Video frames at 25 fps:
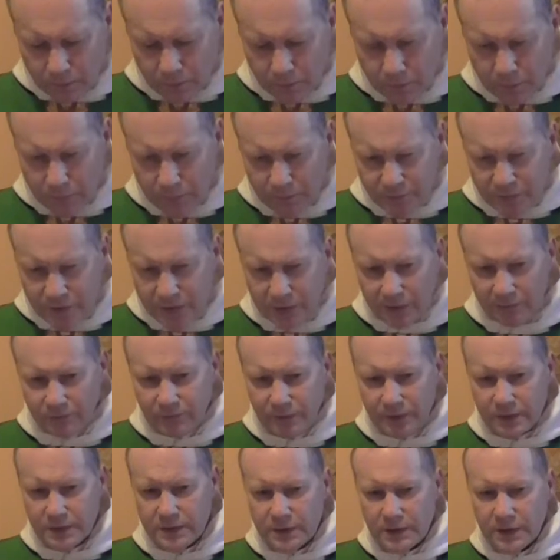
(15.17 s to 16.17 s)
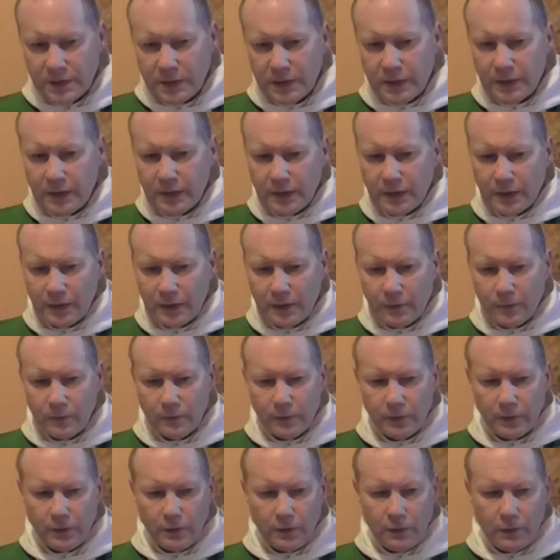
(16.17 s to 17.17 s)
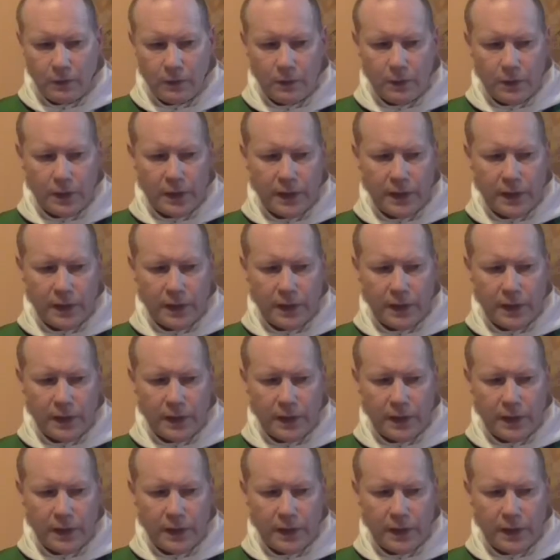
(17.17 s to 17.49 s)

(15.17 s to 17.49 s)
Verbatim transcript: We have seen recently how he